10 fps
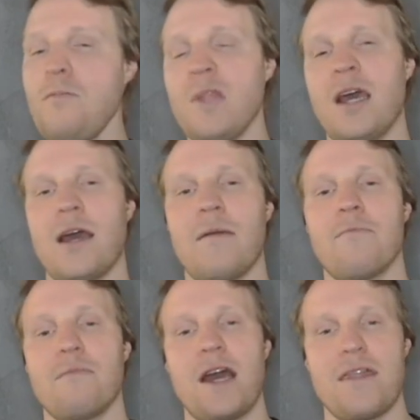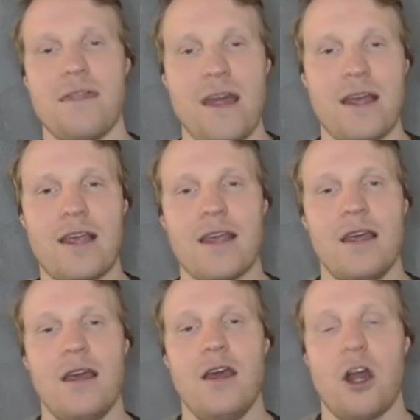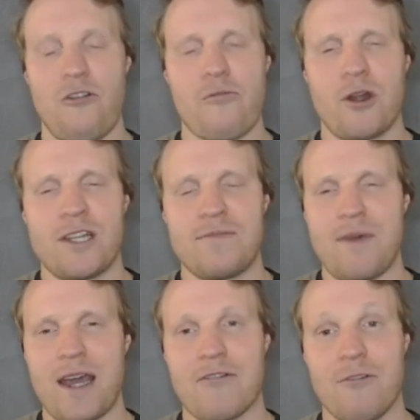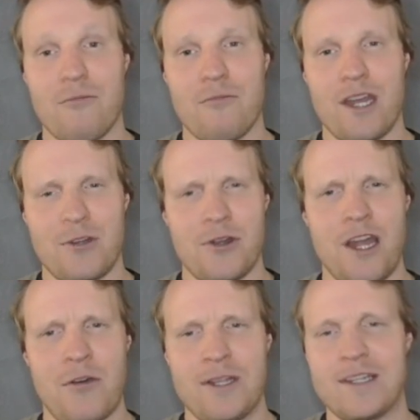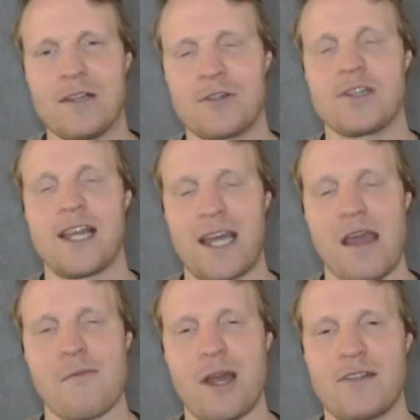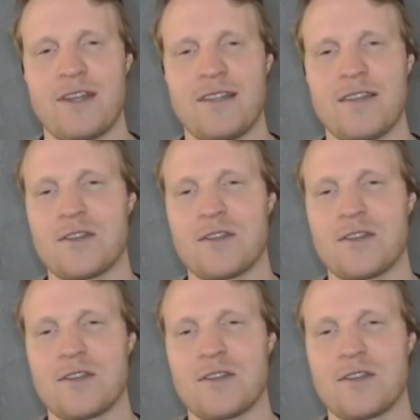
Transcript: I think Harvey Barnes is back from injury now. He's still just lacking in match fitness.